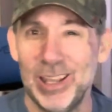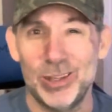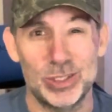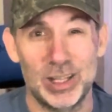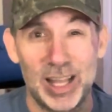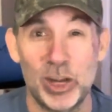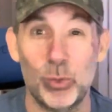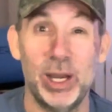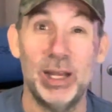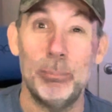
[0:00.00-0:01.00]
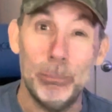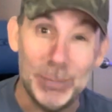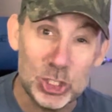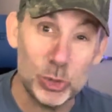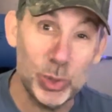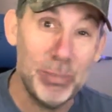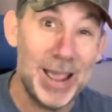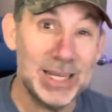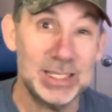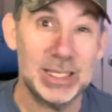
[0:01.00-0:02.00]
There's a lot of great mystery
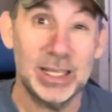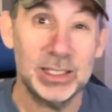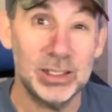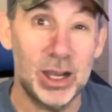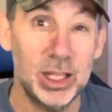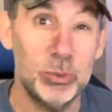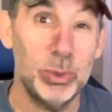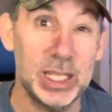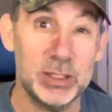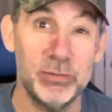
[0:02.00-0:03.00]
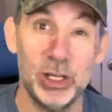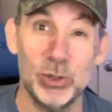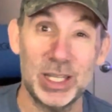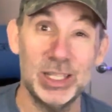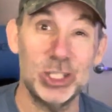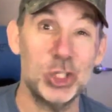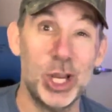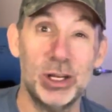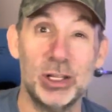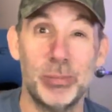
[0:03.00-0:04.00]
bags that I like to call them. We got some videos on this
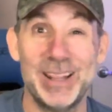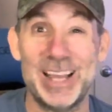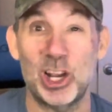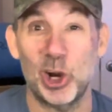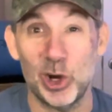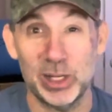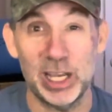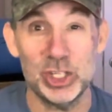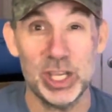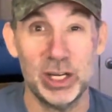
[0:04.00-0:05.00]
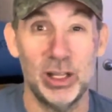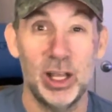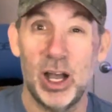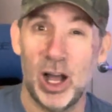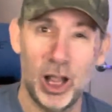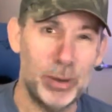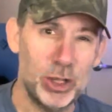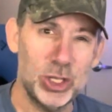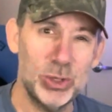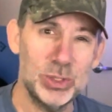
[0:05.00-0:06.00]
channel and my That Card Guy channel all
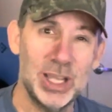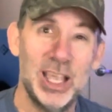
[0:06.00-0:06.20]
about those.